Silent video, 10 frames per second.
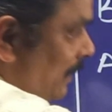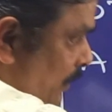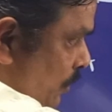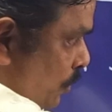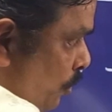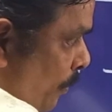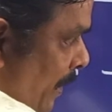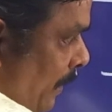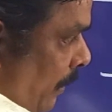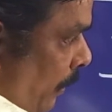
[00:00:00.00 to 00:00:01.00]
this 2
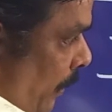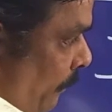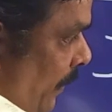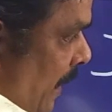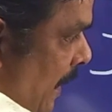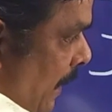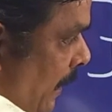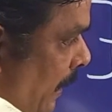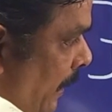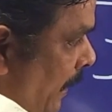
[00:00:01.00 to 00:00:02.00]
by 3rd of day,